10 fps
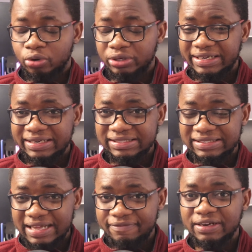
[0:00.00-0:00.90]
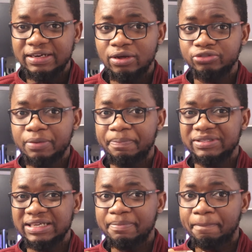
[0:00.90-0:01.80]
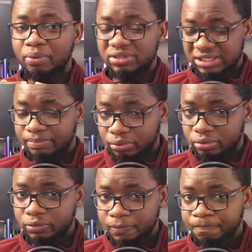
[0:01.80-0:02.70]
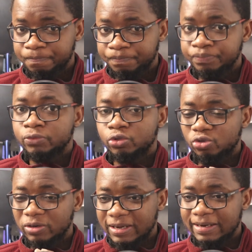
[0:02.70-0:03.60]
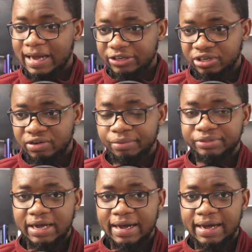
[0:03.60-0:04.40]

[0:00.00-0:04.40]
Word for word: but it is definitely 100% possible to learn Azure DevOps.